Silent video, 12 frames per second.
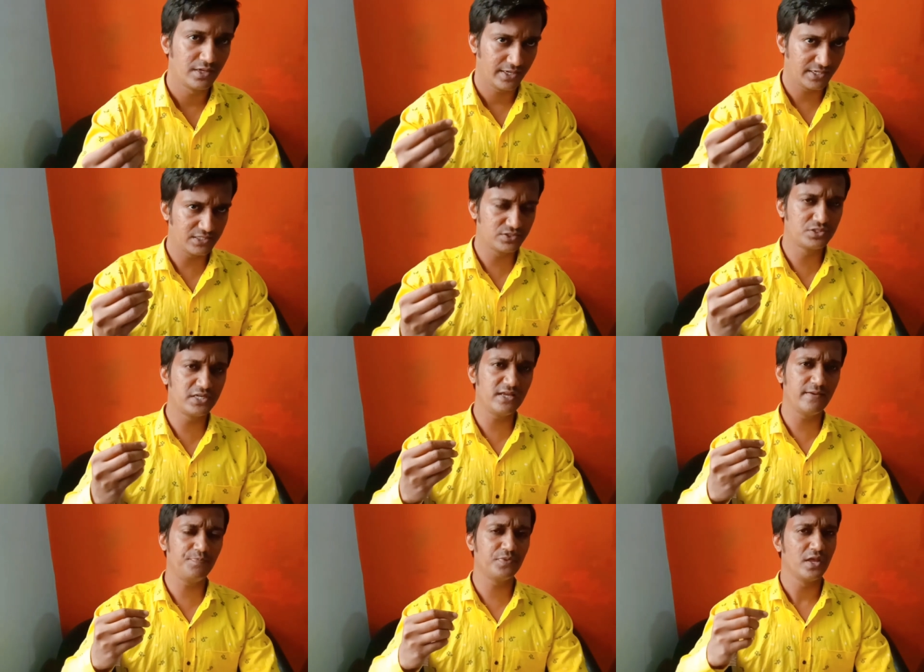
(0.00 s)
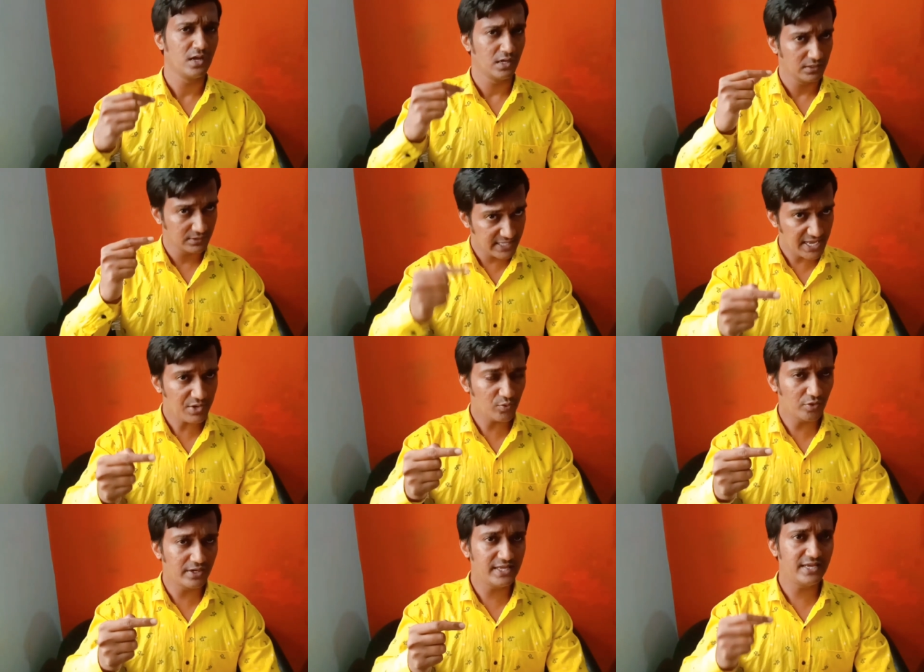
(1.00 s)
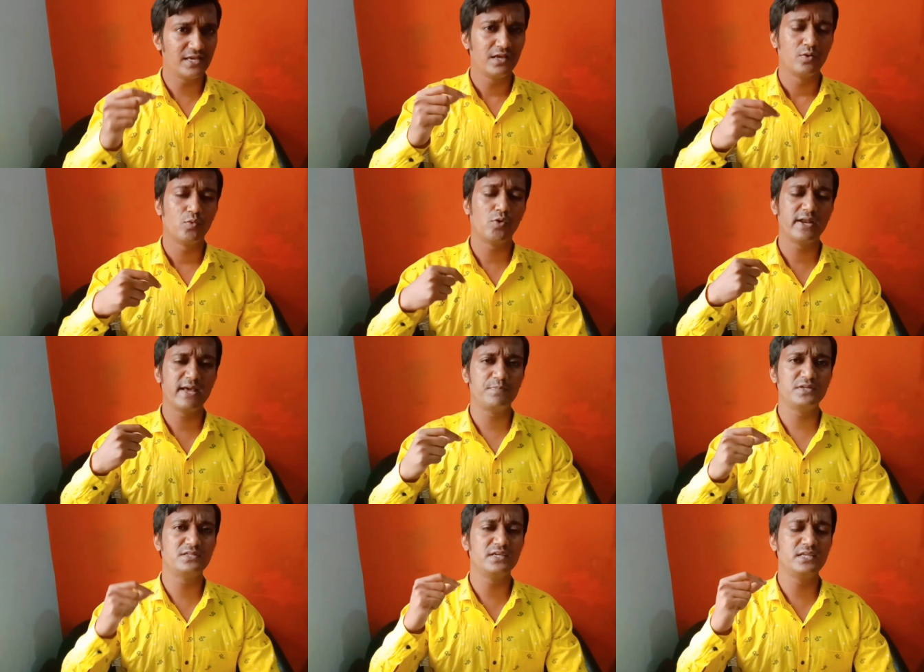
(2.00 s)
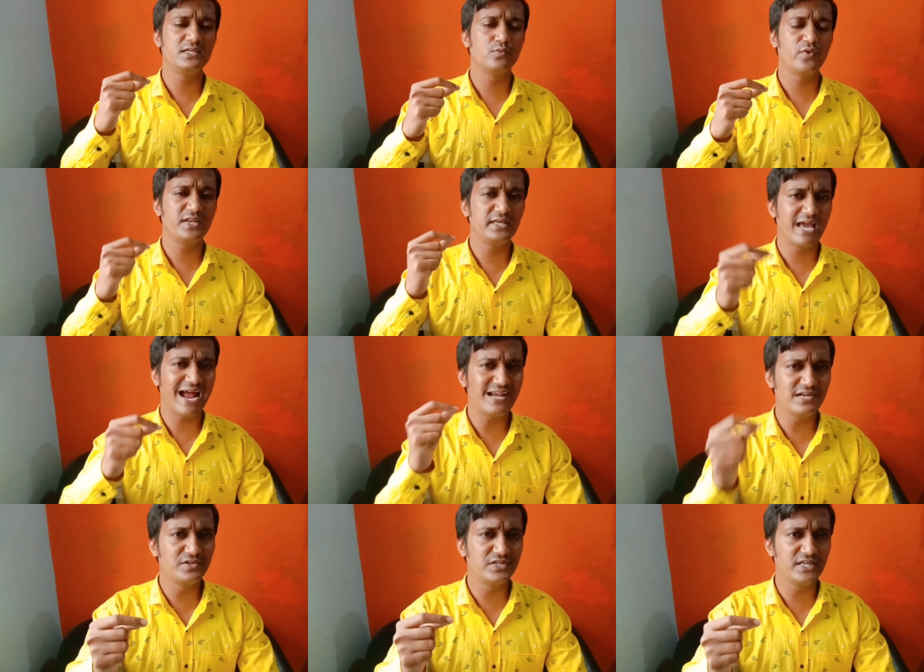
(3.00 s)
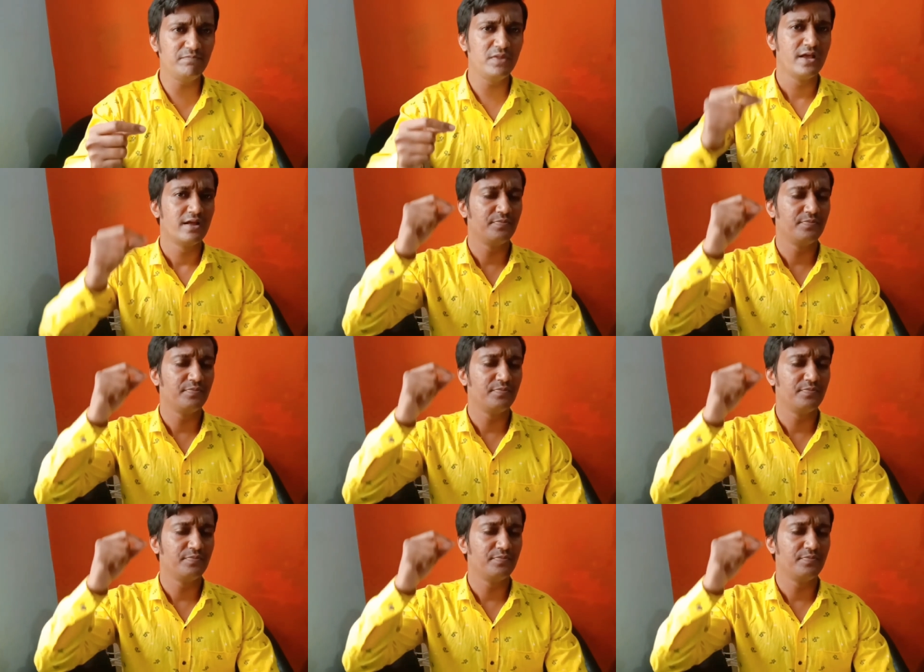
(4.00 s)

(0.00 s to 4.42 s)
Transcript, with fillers: in his dream, there only what happens in when he had a dream,